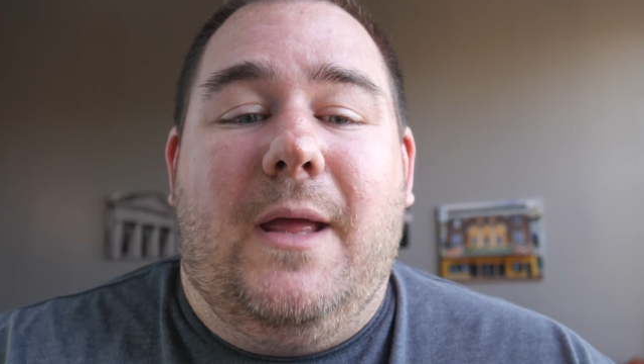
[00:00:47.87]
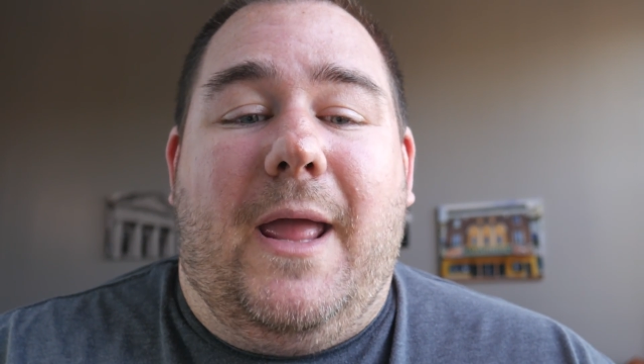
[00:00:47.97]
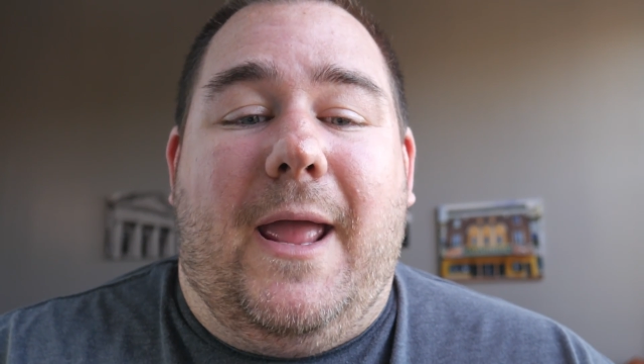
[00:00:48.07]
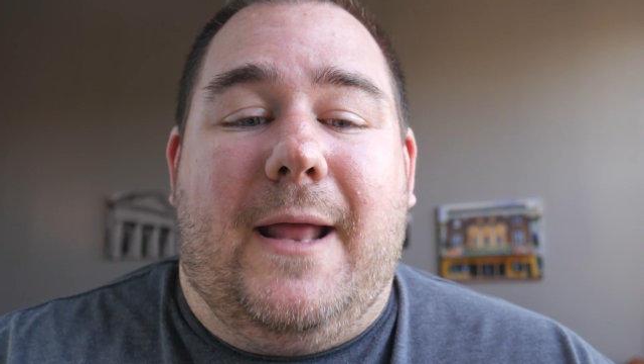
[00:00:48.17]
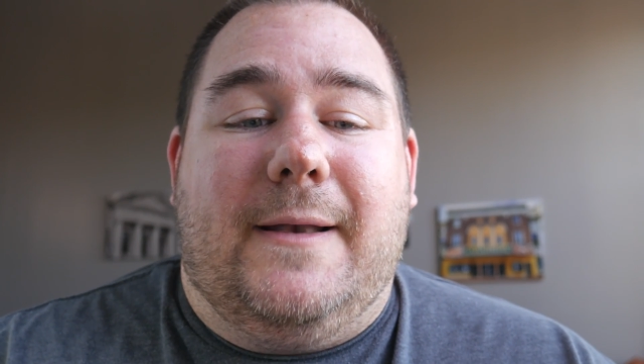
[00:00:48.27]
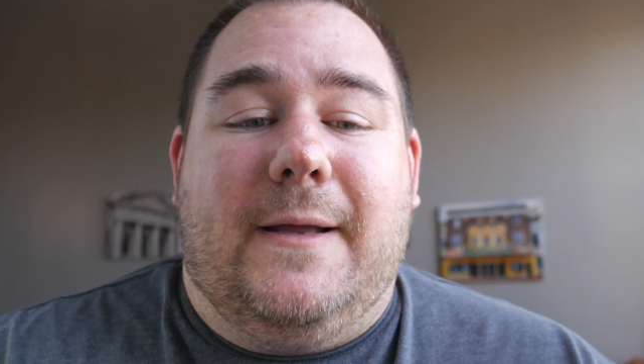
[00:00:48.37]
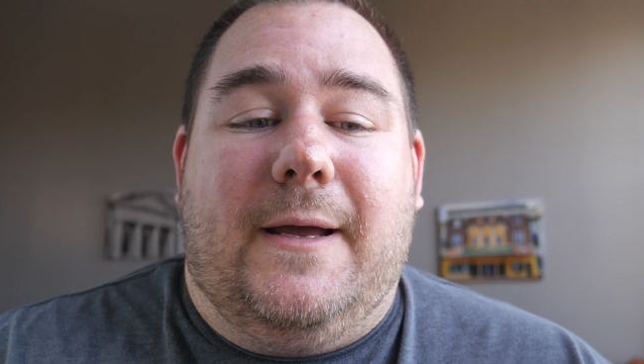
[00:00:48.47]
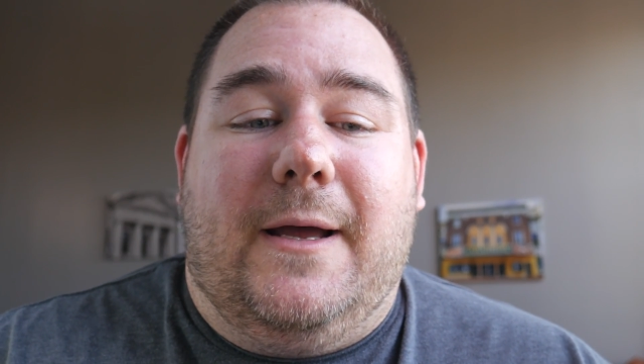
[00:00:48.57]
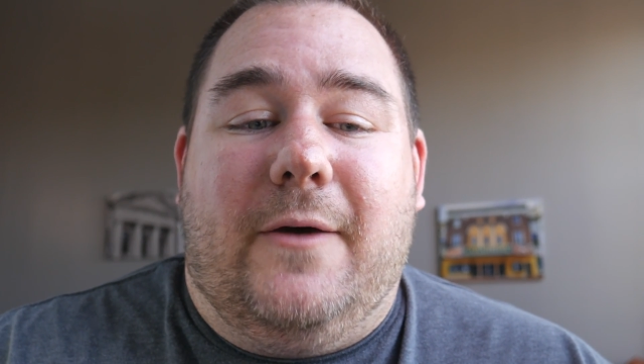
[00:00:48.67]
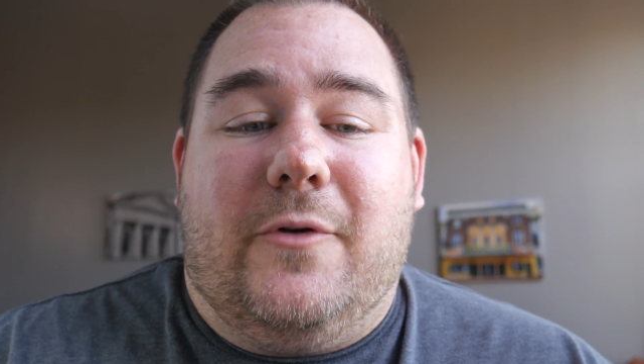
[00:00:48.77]
And
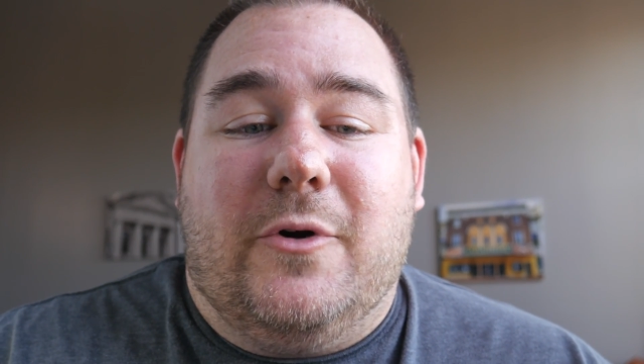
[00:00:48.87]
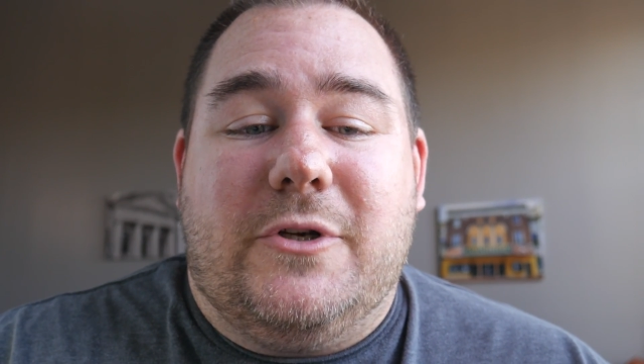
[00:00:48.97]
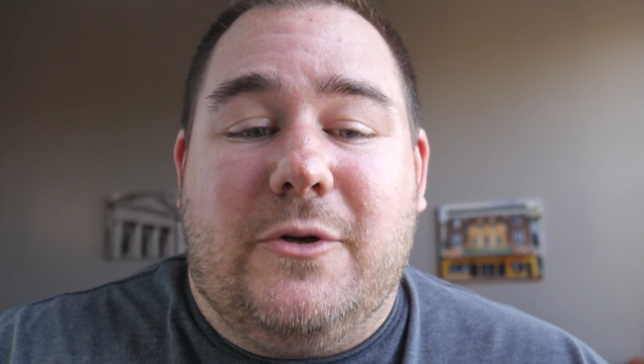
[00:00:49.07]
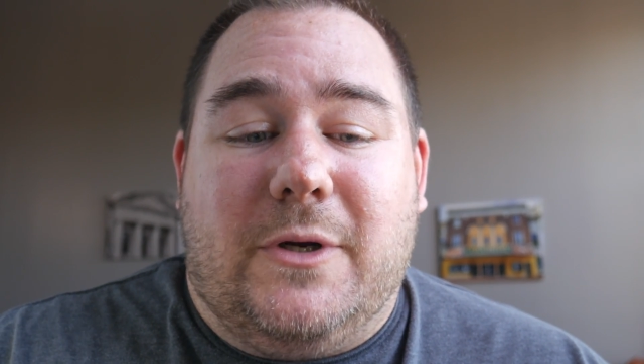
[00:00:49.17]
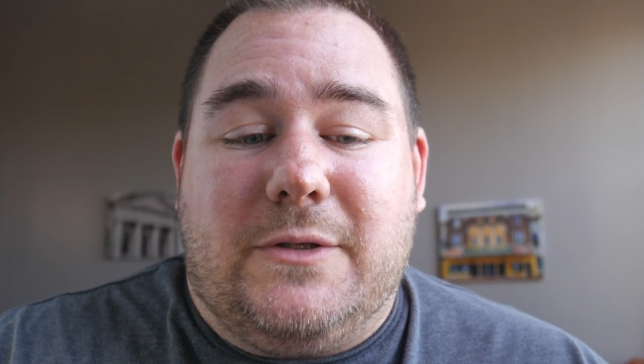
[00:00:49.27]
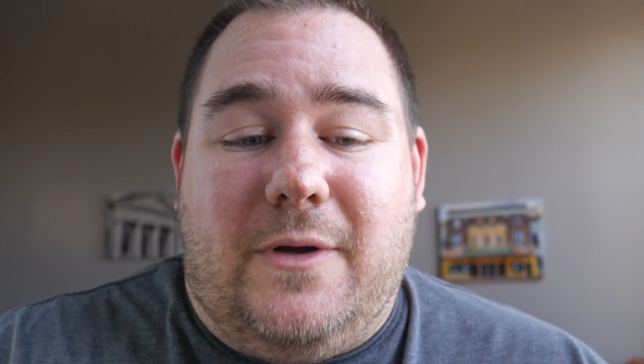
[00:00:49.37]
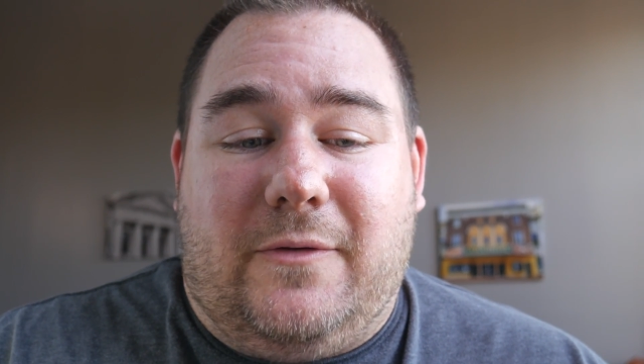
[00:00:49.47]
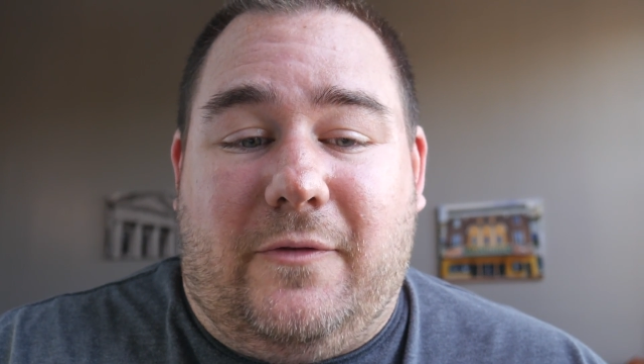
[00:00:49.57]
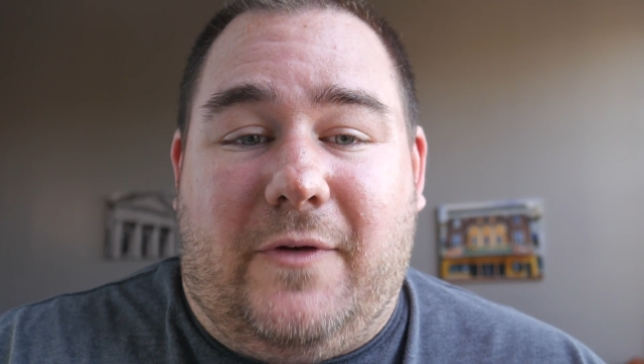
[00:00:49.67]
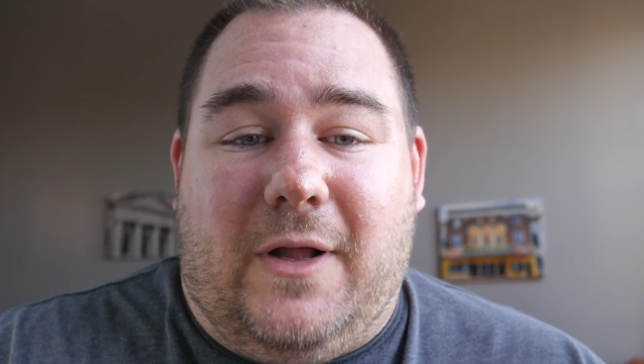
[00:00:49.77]
of course, you also have
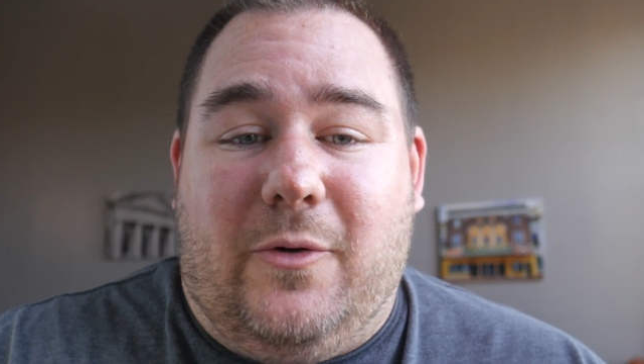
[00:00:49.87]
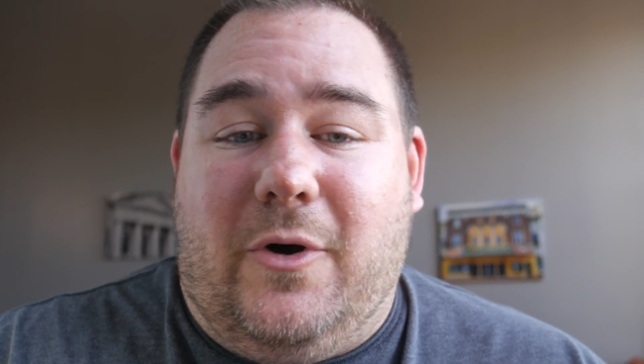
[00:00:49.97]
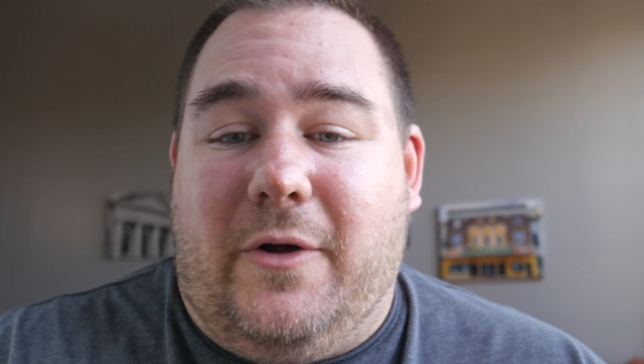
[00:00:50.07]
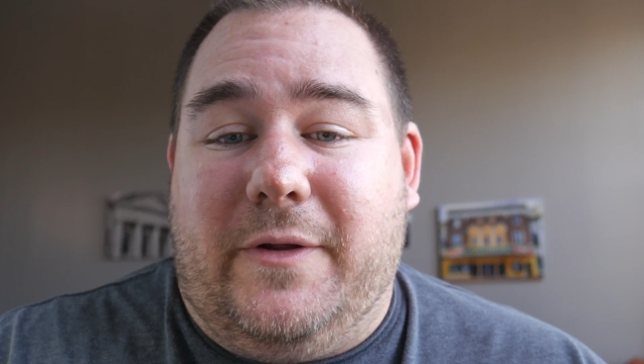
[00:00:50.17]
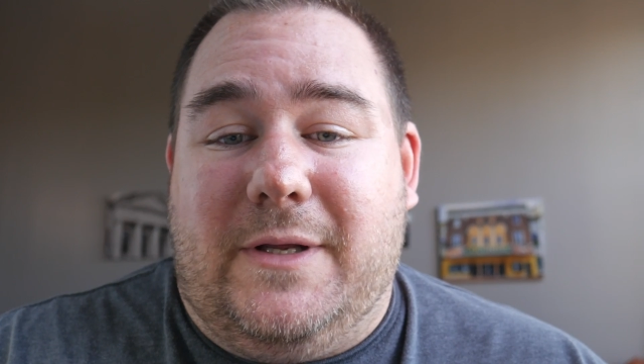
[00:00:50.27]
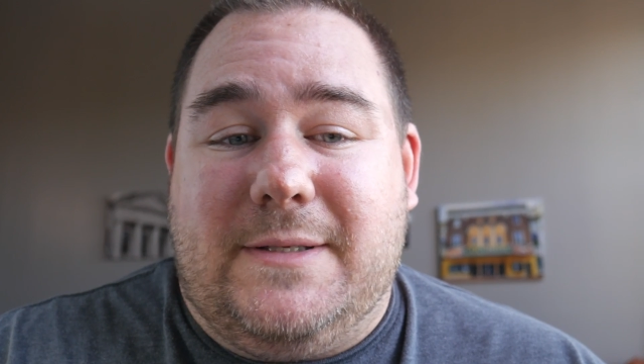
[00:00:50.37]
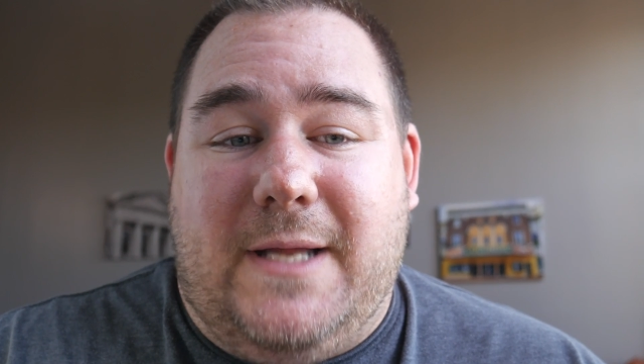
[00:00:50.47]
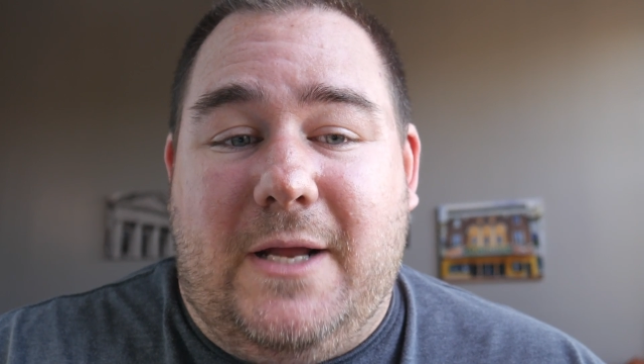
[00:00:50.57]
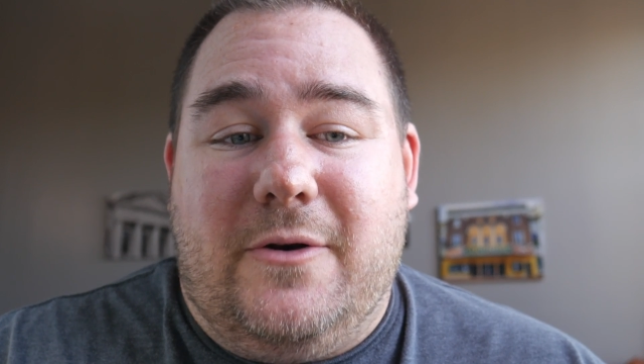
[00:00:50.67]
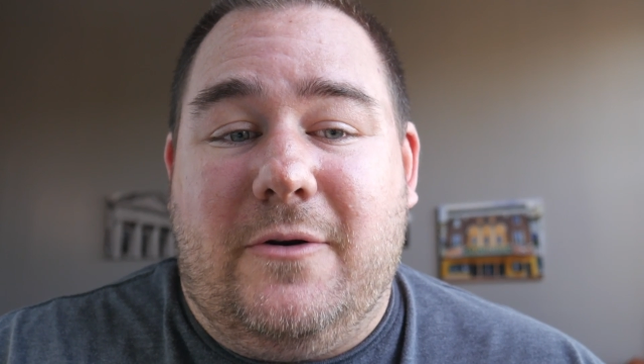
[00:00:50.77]
to follow all the
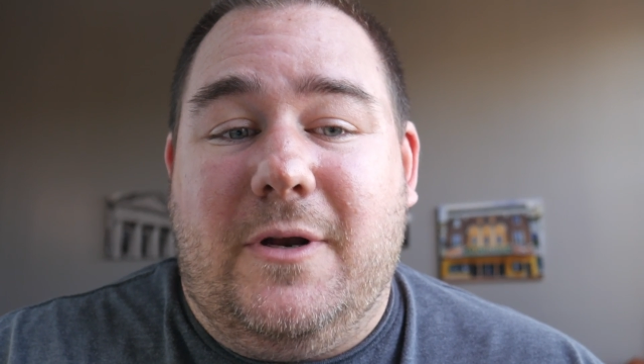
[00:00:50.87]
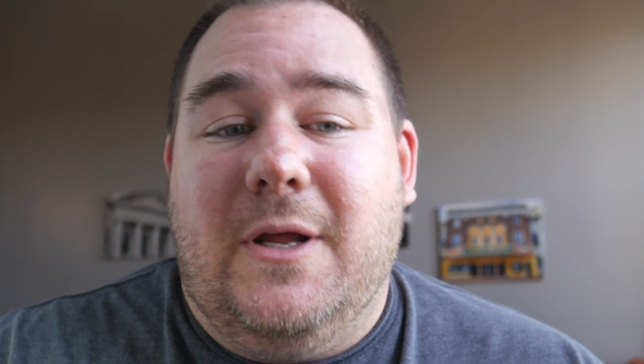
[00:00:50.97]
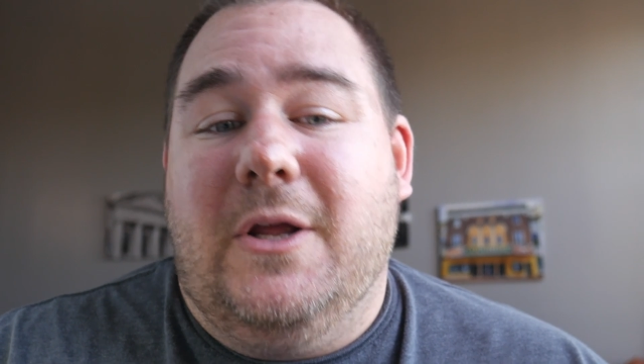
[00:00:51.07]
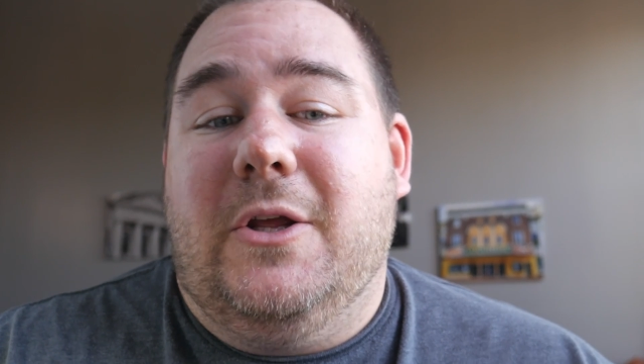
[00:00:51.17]
standard